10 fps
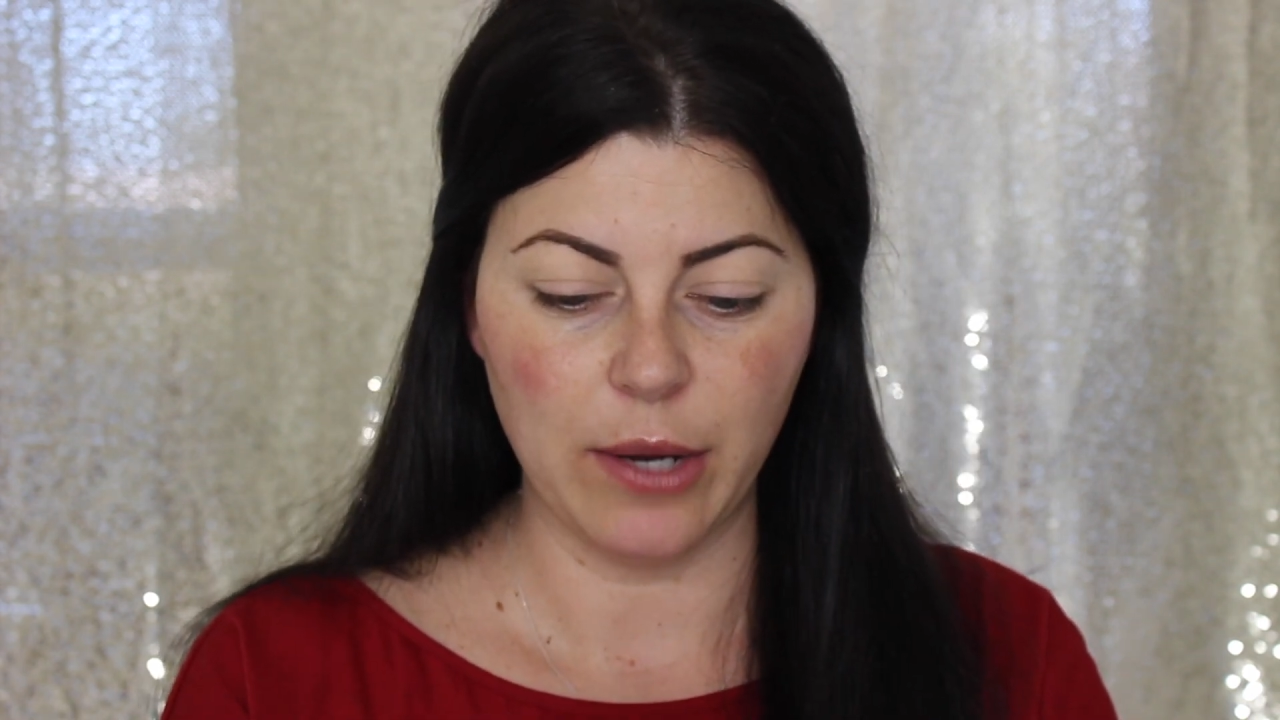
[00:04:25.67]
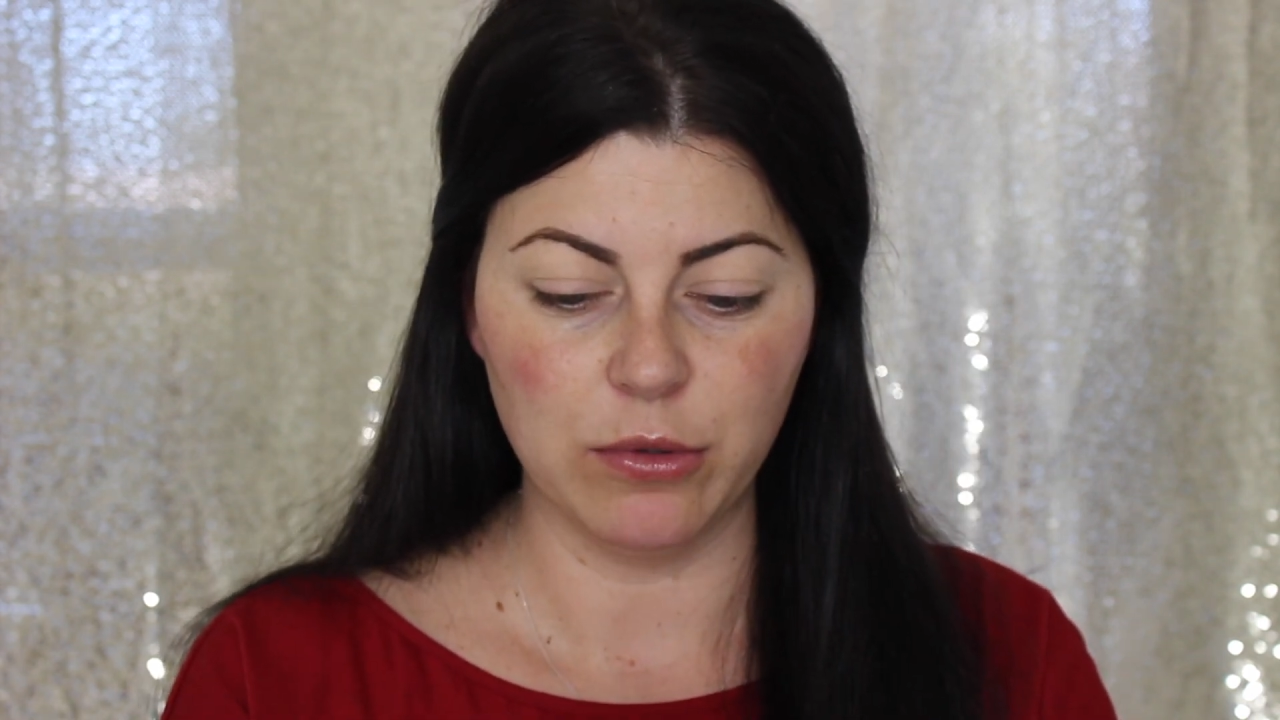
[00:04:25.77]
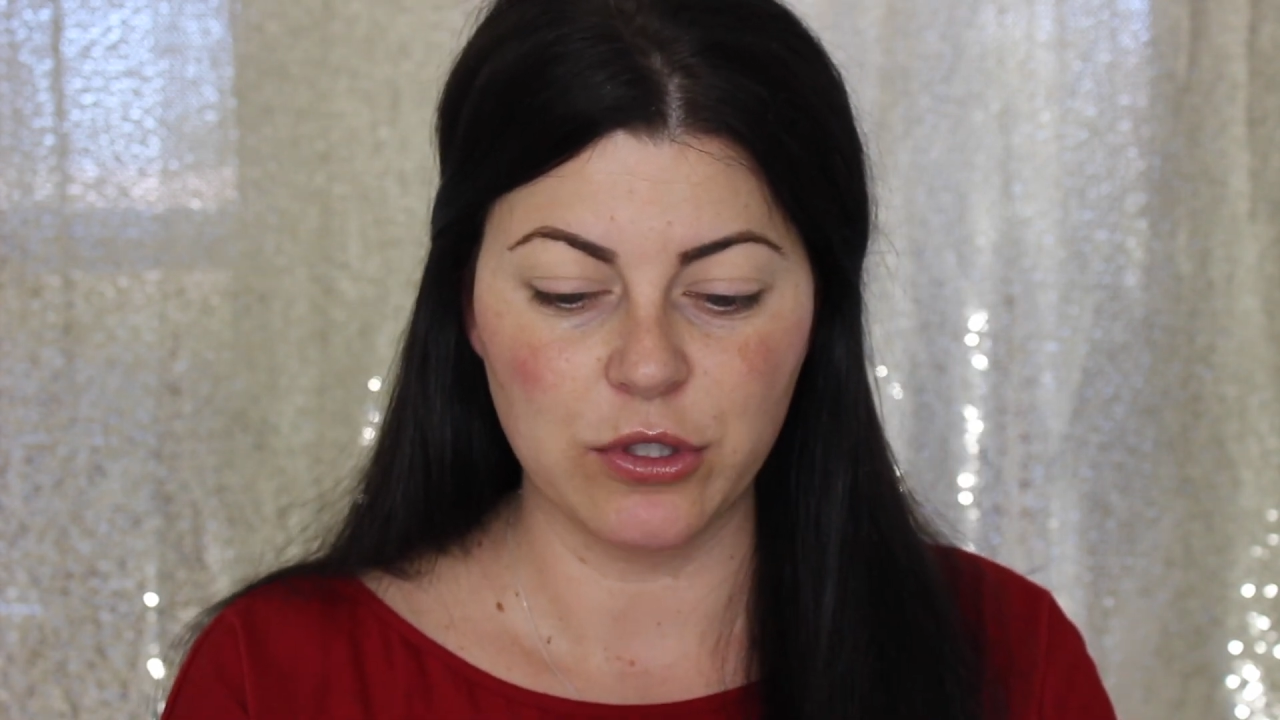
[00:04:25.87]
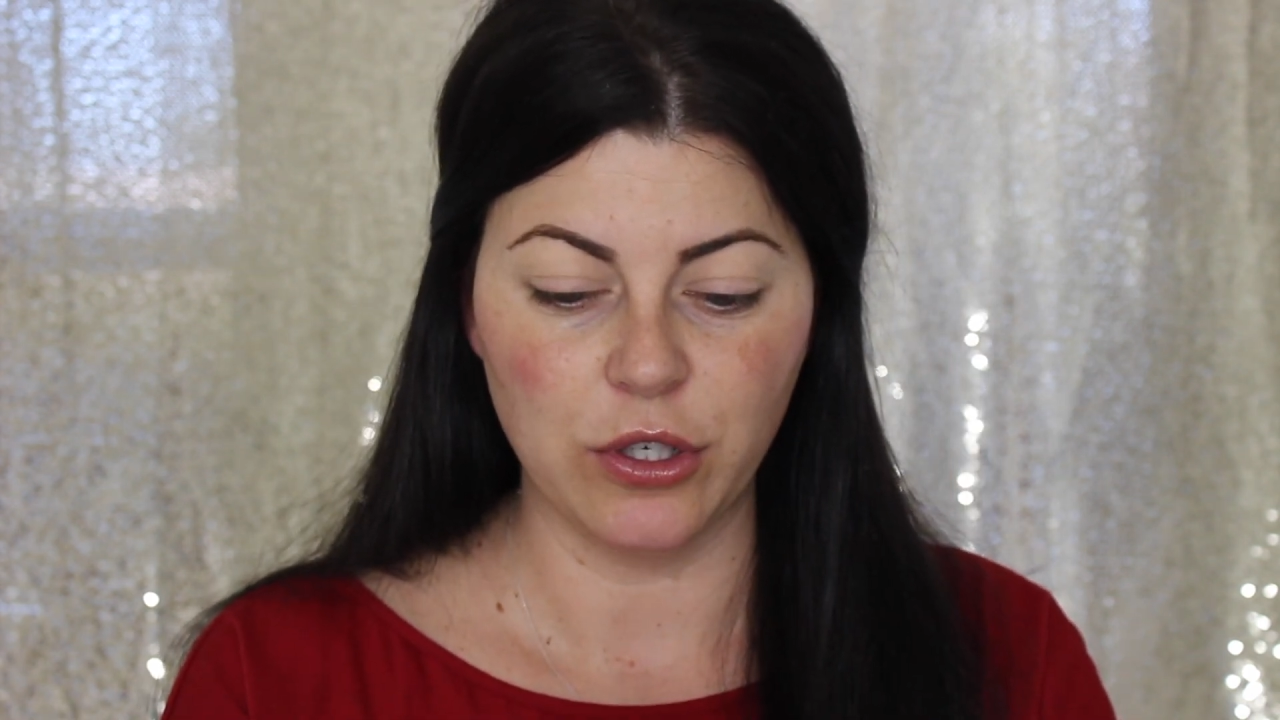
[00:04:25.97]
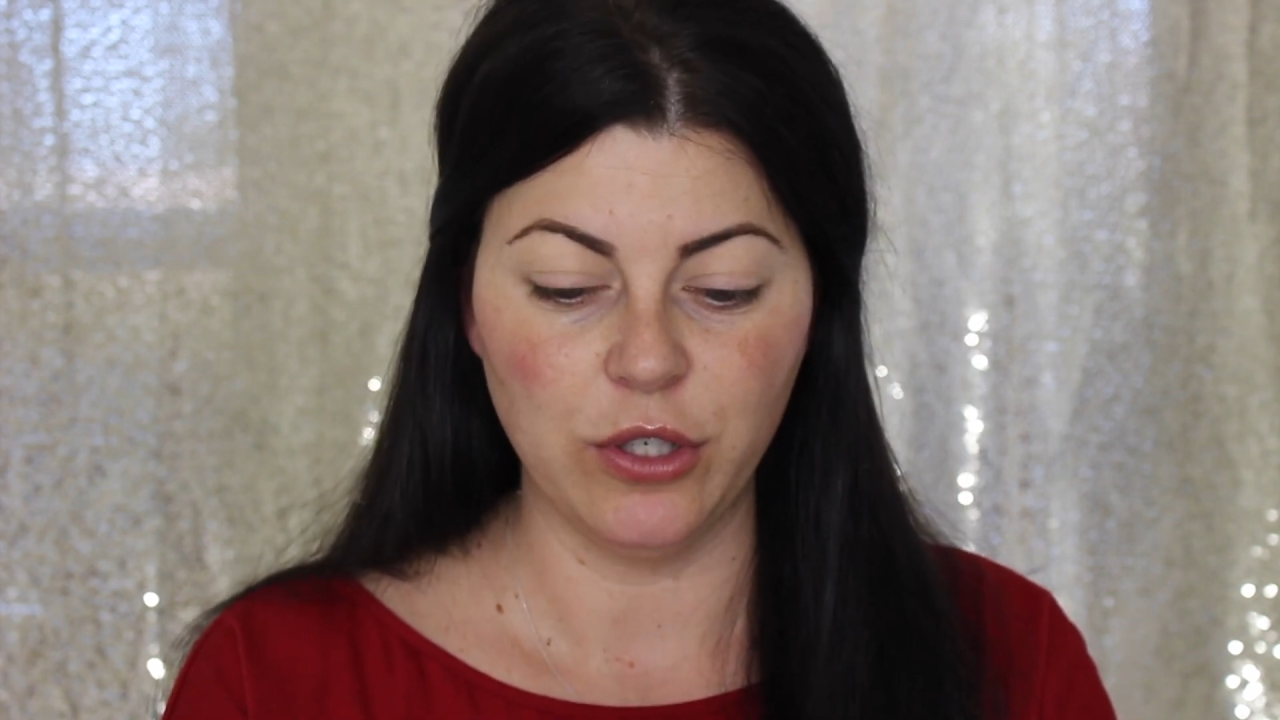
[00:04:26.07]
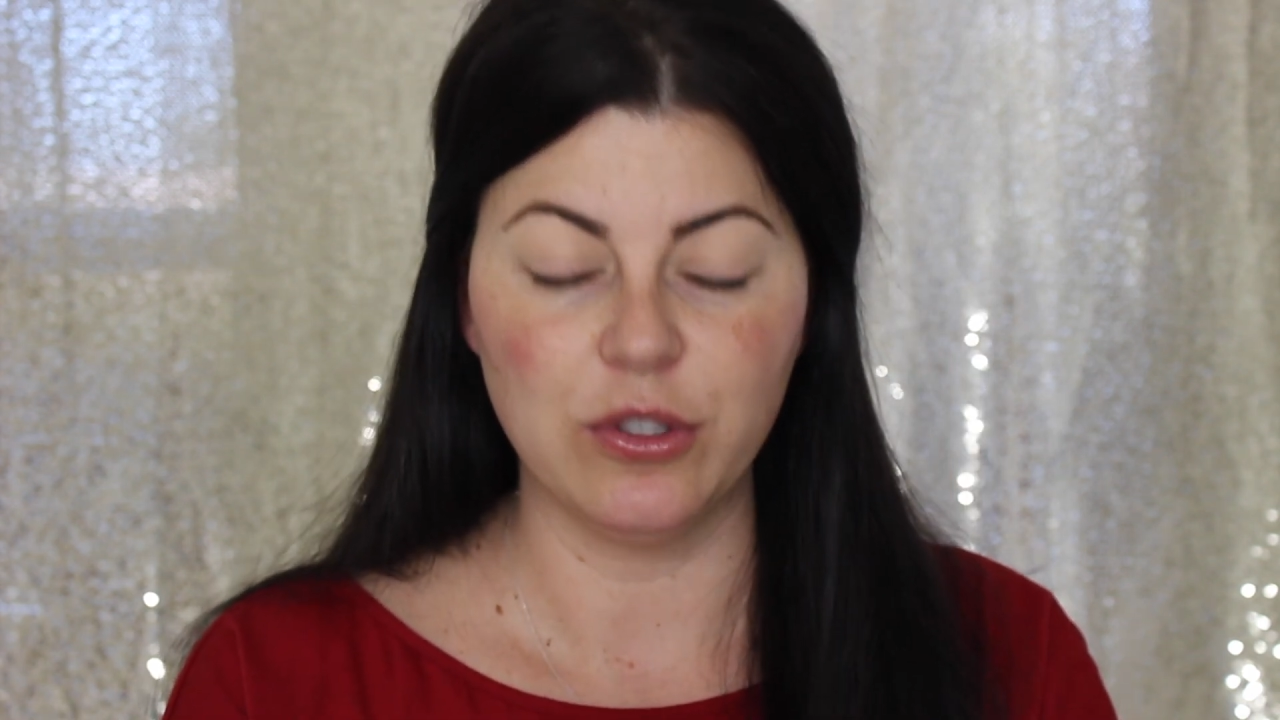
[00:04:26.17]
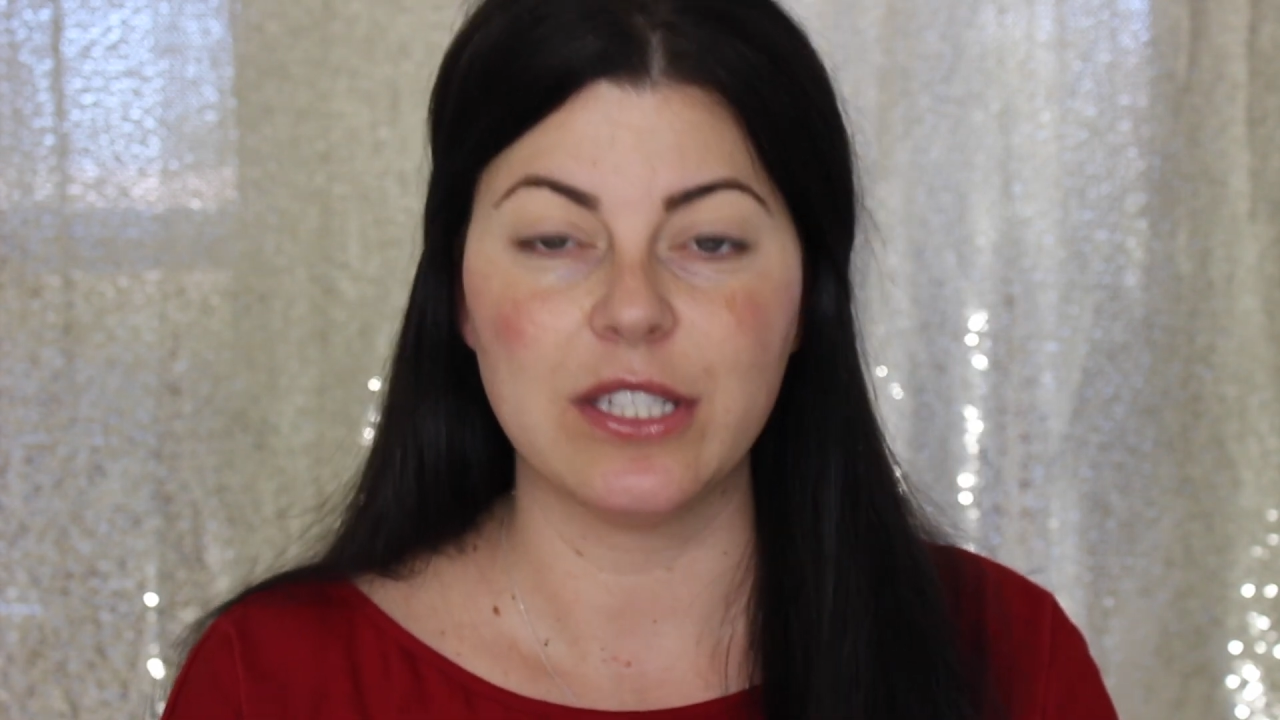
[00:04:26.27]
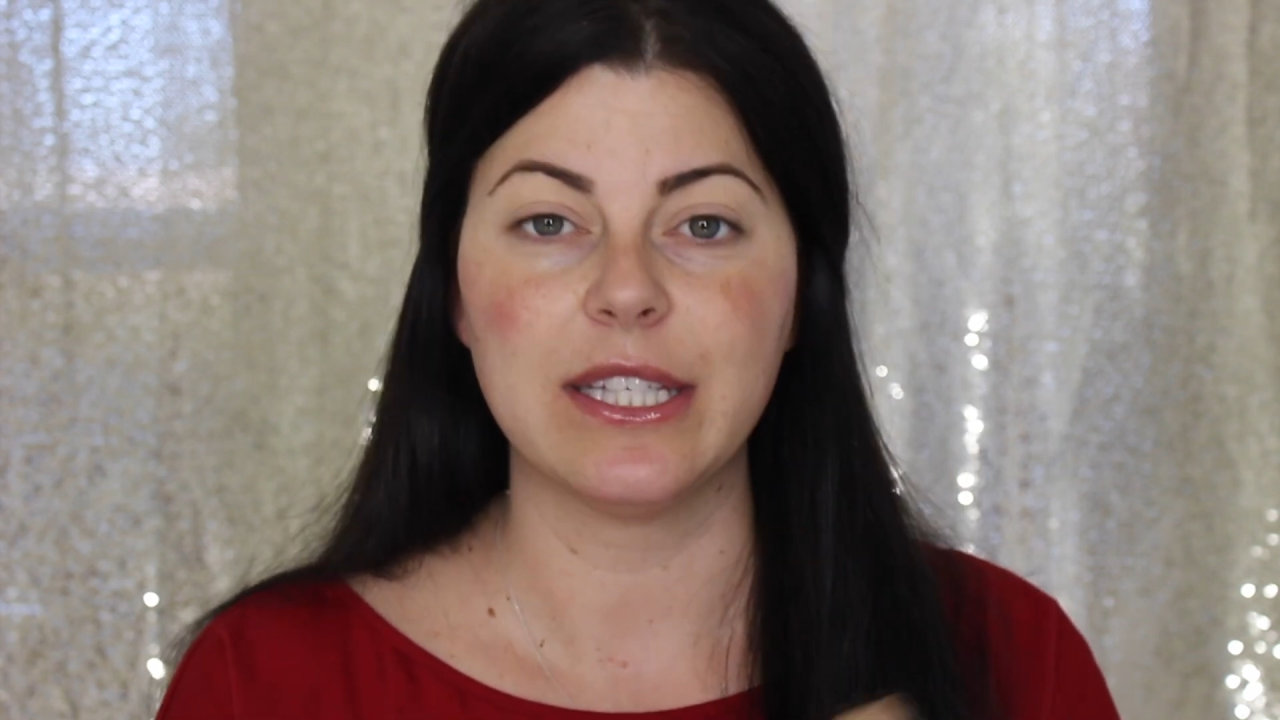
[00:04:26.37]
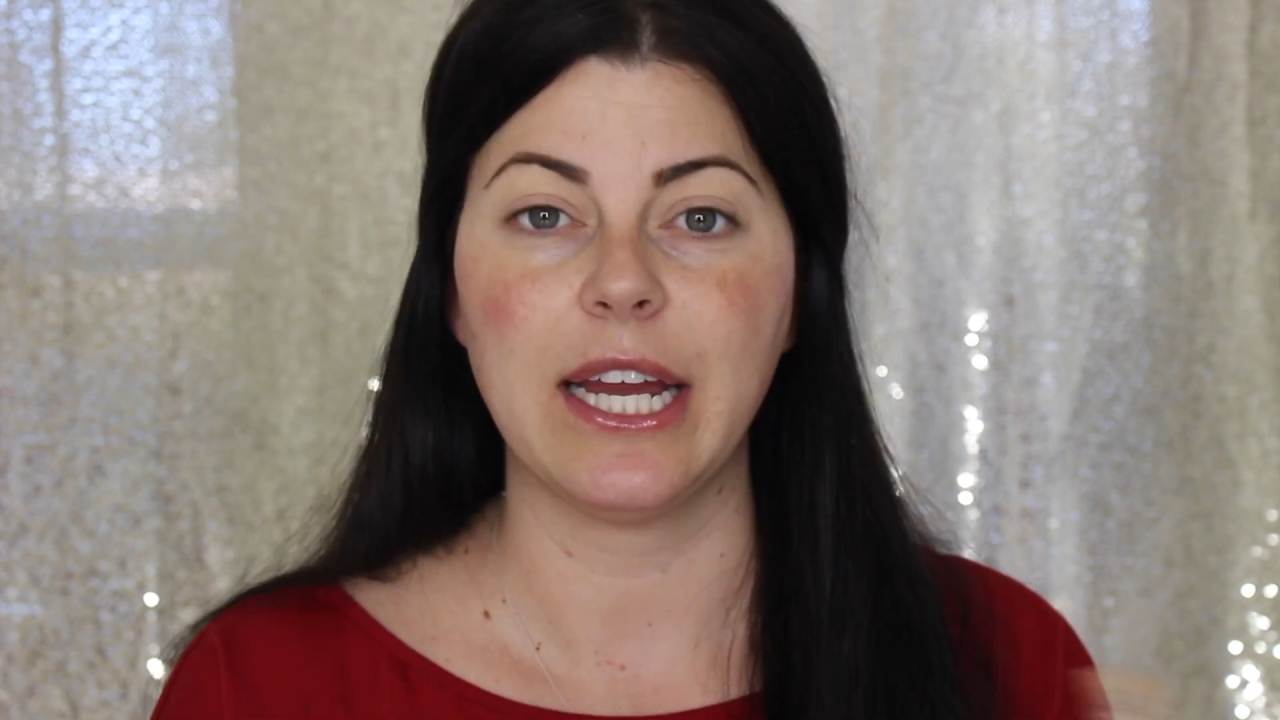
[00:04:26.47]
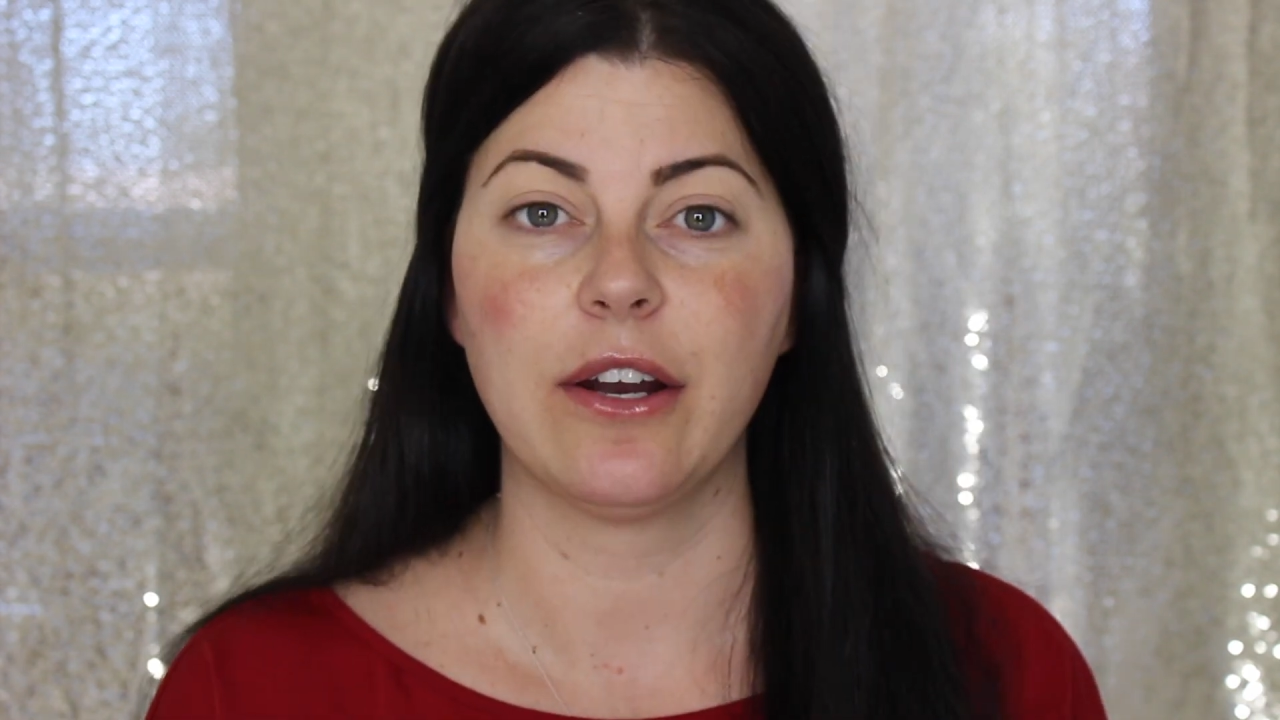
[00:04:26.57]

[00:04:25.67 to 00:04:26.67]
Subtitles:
I will show you just the